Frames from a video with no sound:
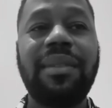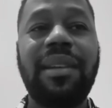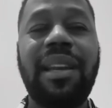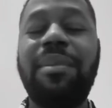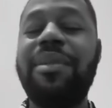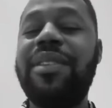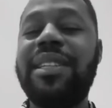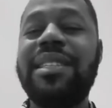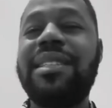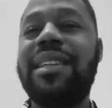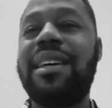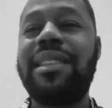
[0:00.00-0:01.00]
let me even
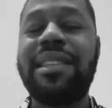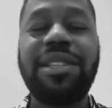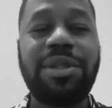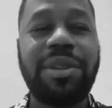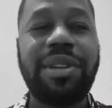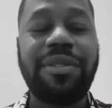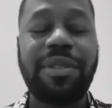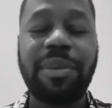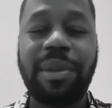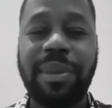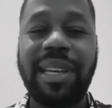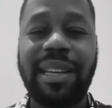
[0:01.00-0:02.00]
just start this story from
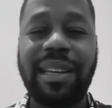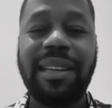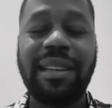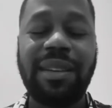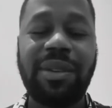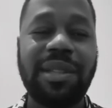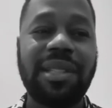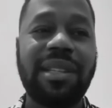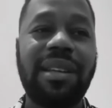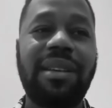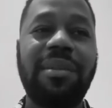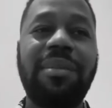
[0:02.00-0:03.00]
the beginning, because
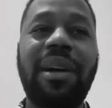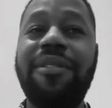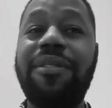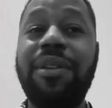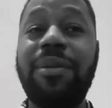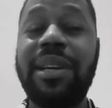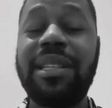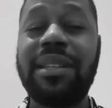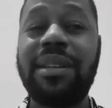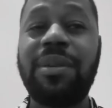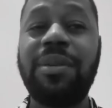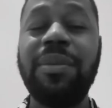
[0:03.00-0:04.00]
a few weeks
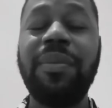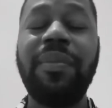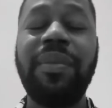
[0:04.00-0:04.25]
ago,